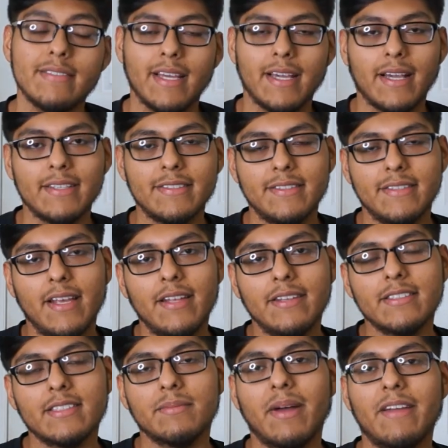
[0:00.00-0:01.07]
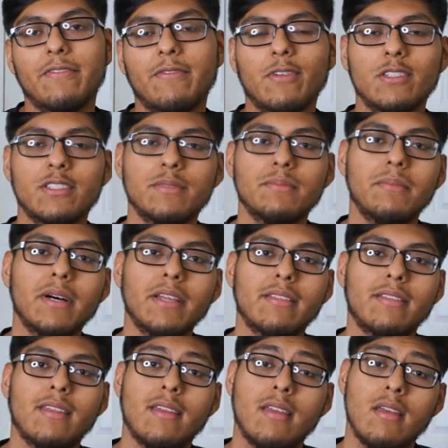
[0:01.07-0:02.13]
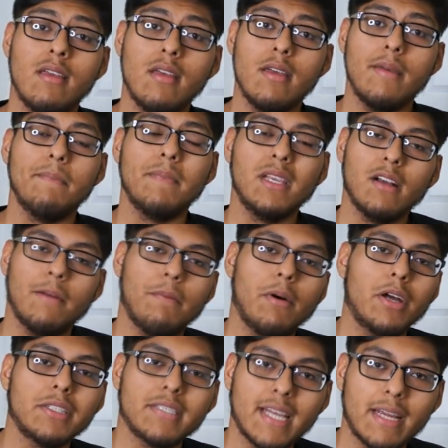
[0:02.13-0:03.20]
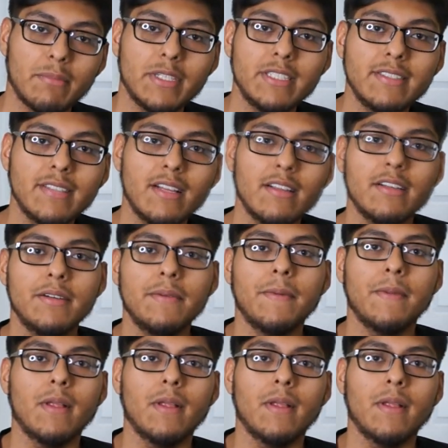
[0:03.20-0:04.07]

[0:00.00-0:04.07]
Like I said, this is my first month being a part-time reseller.